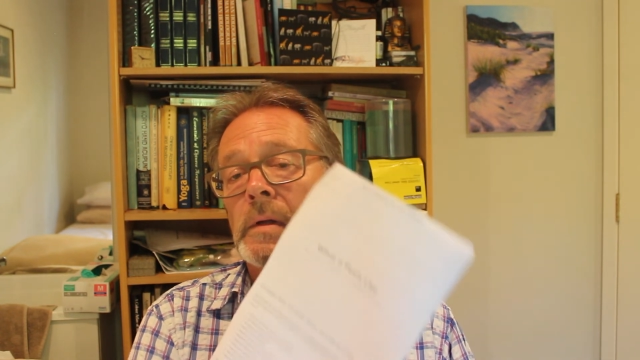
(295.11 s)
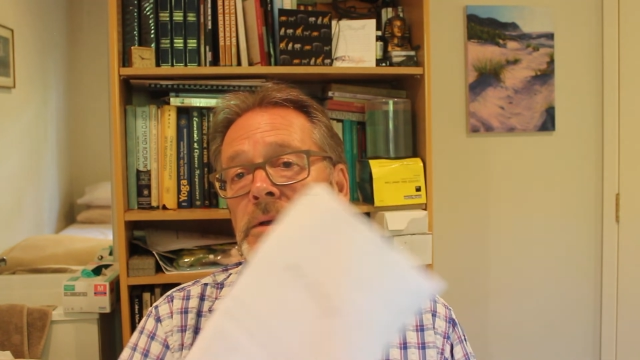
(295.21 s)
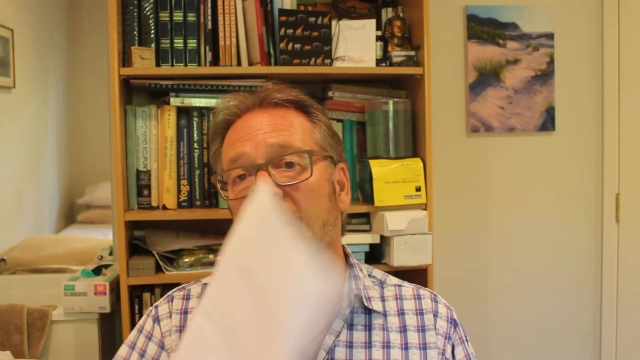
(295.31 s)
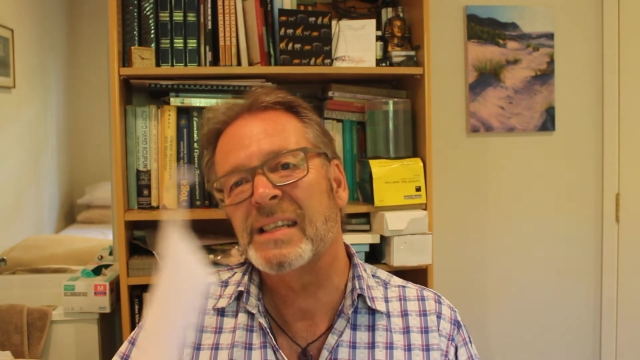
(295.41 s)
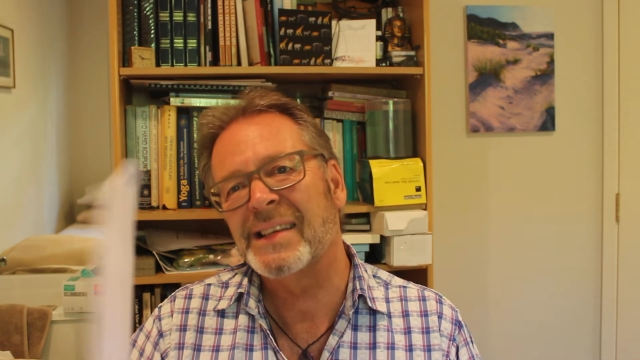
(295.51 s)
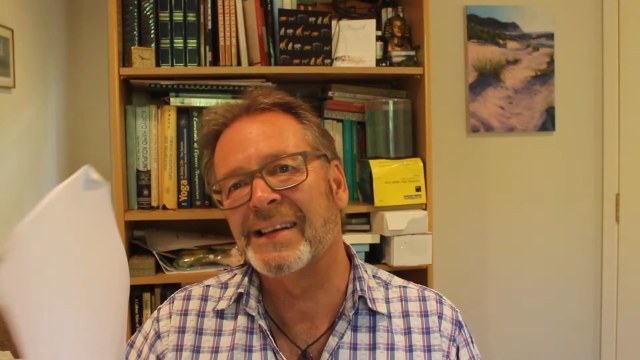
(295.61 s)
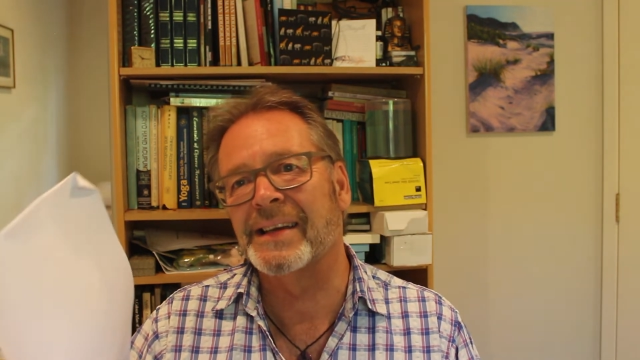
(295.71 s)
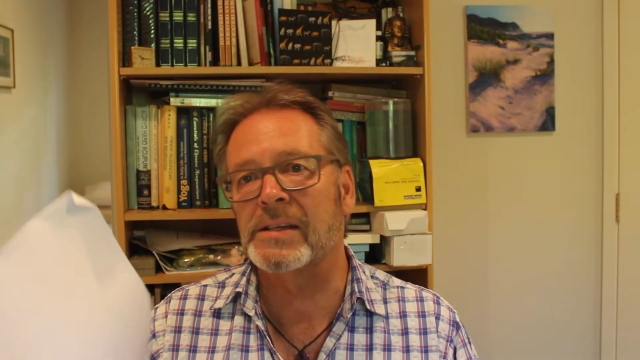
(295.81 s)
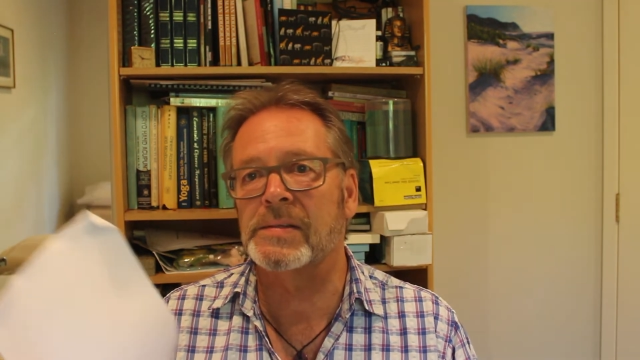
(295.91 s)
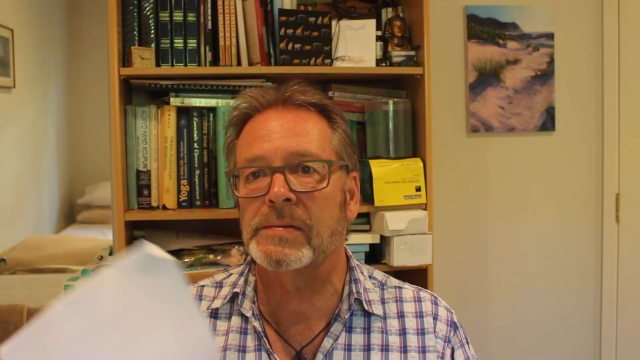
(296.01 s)
You see the
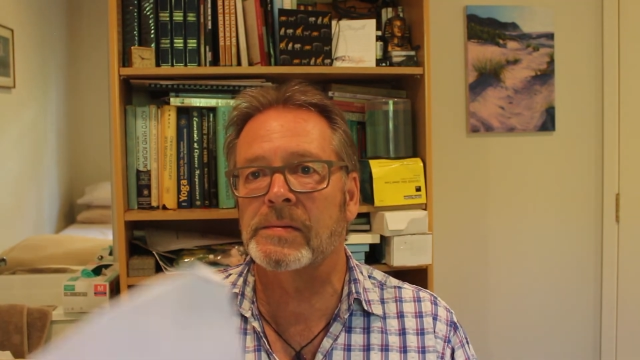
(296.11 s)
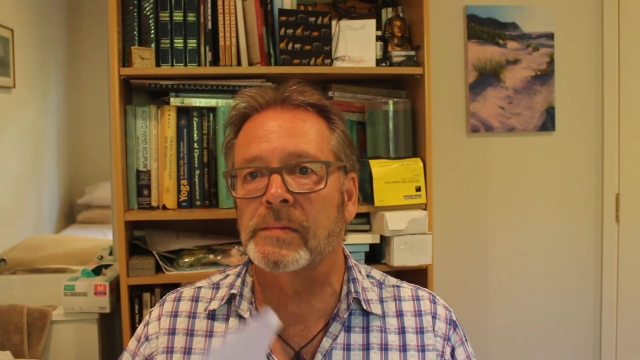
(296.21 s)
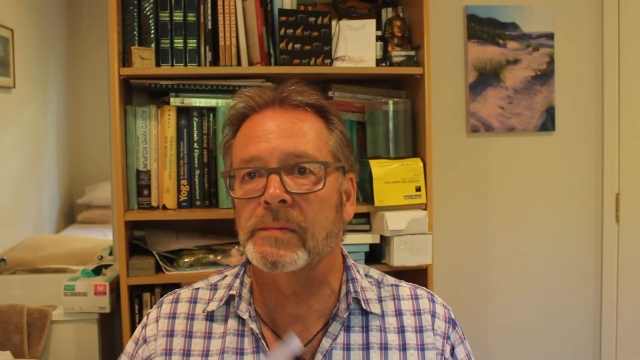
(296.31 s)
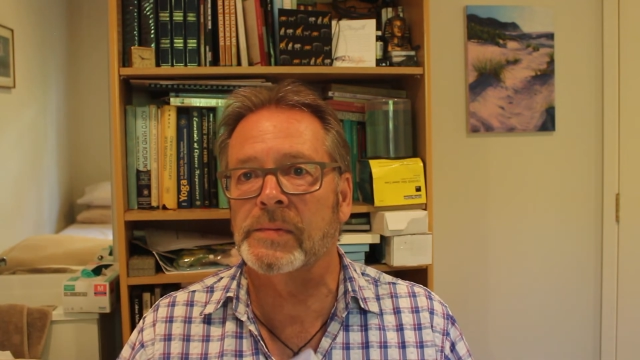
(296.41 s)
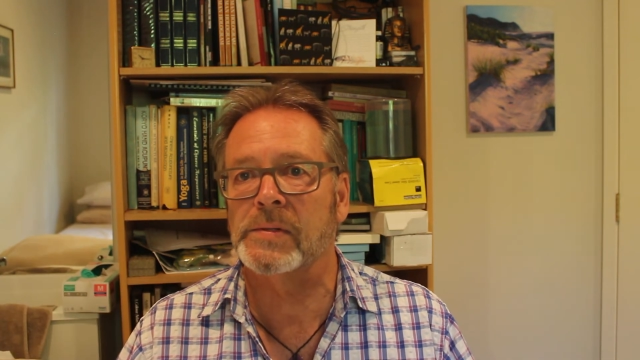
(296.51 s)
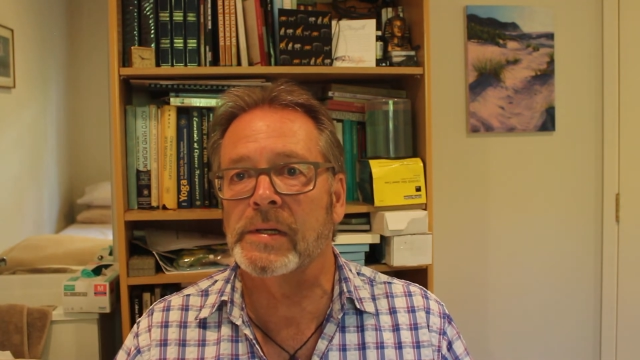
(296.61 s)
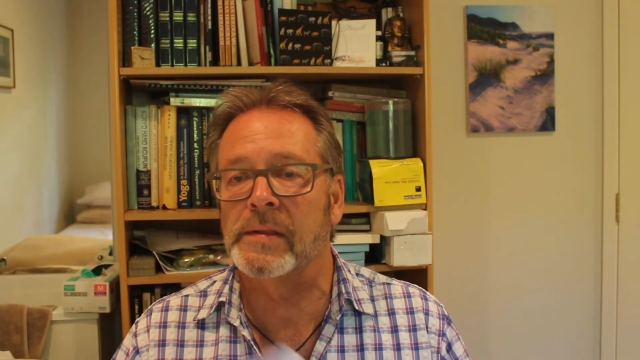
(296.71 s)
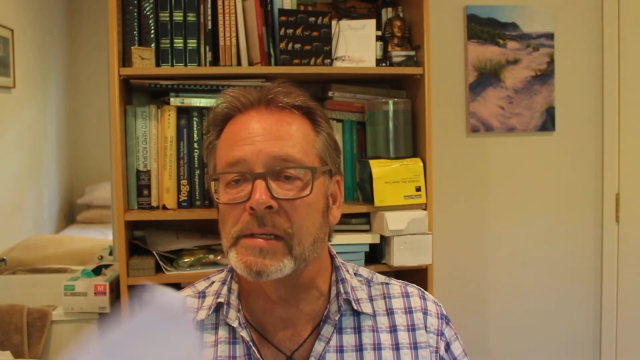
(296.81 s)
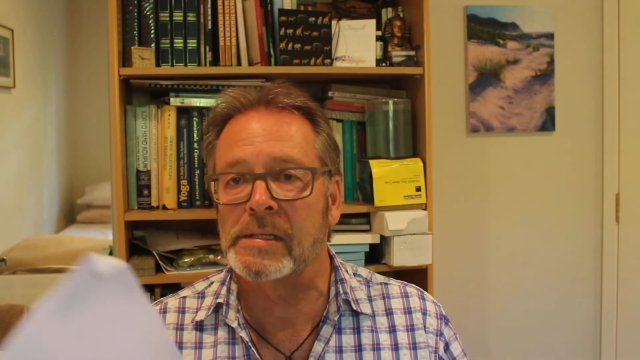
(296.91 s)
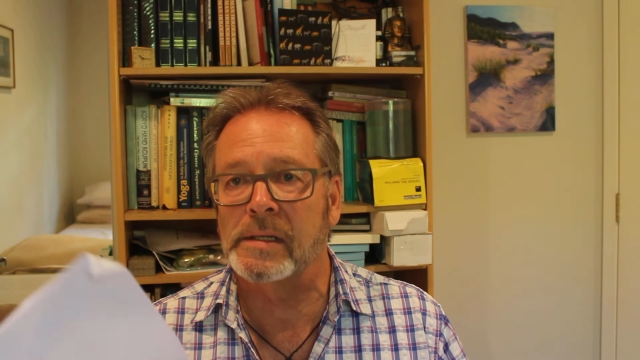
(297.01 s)
links between
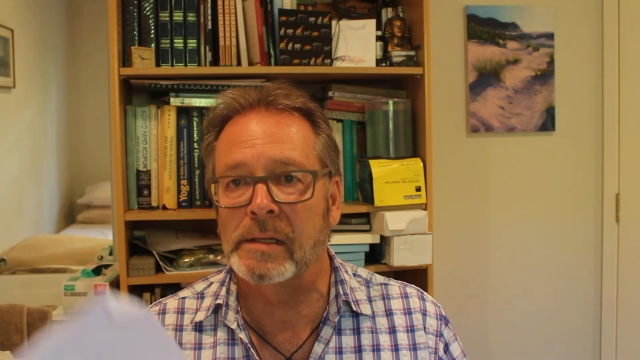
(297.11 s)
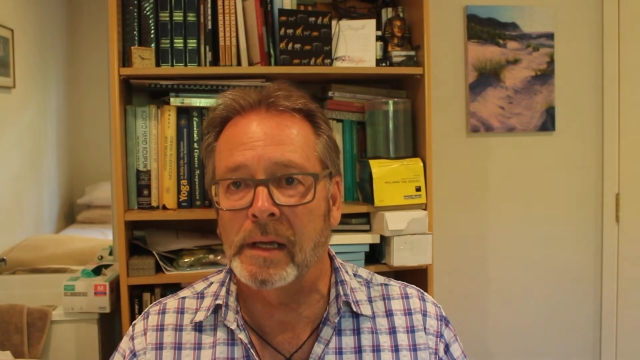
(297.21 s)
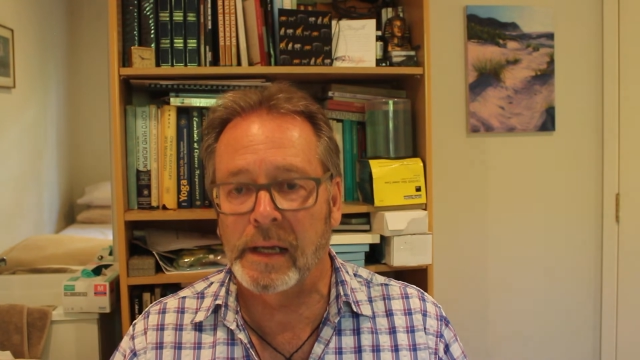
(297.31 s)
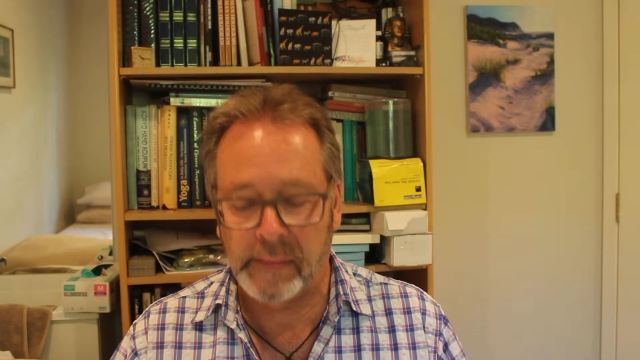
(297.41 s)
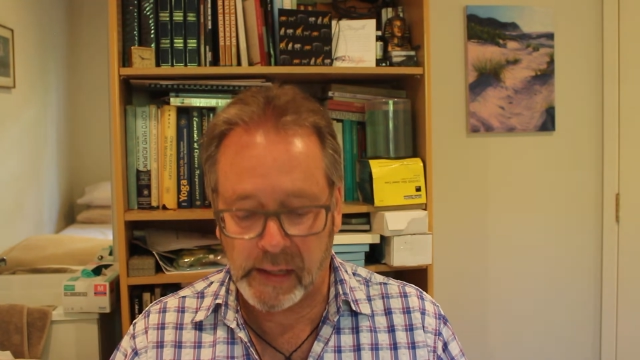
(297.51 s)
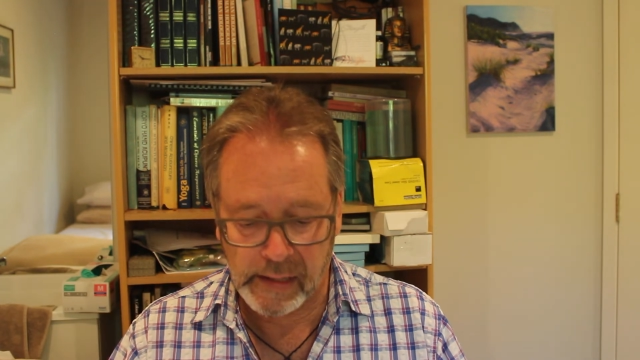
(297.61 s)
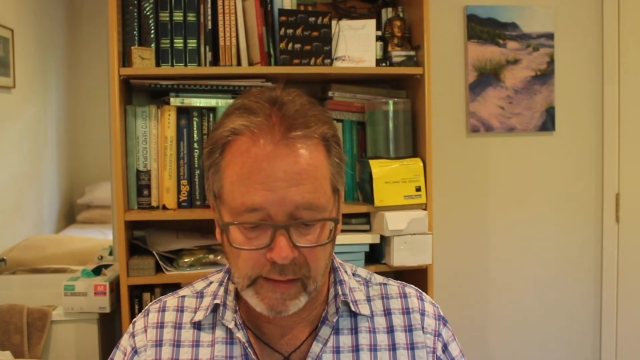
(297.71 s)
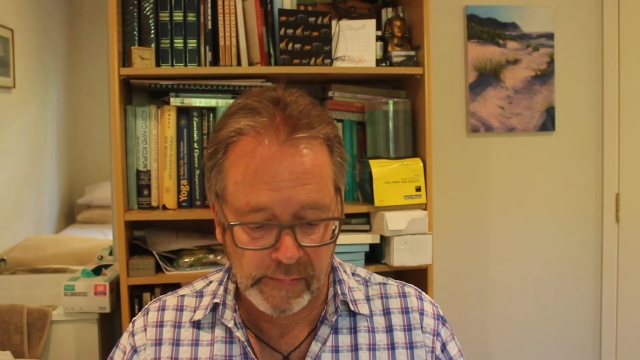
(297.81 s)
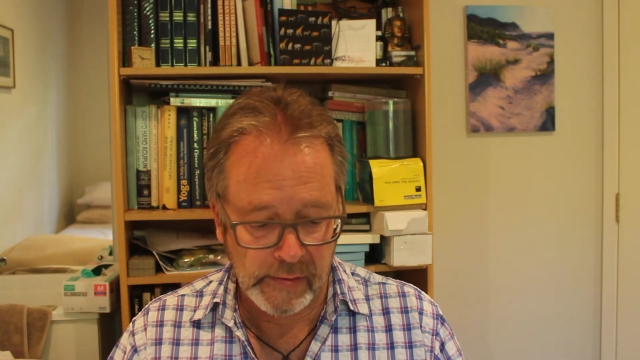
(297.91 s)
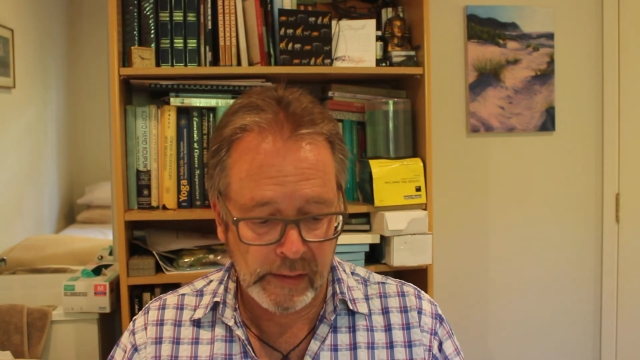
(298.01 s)
this and that
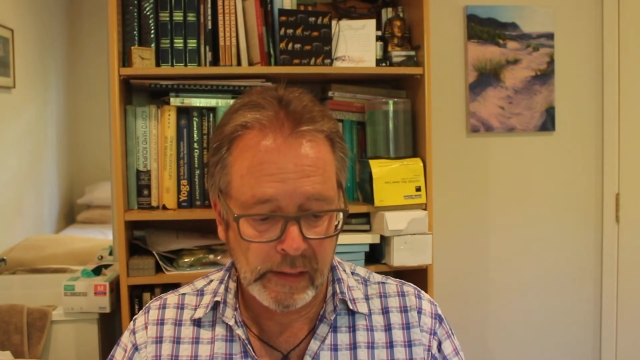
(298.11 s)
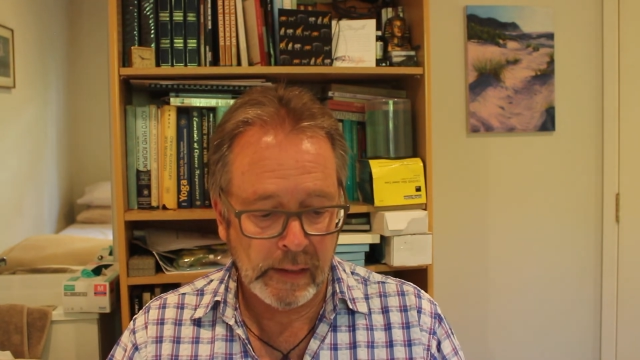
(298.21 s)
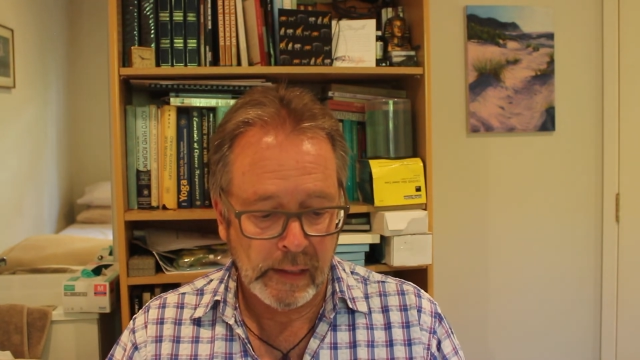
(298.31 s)
advert.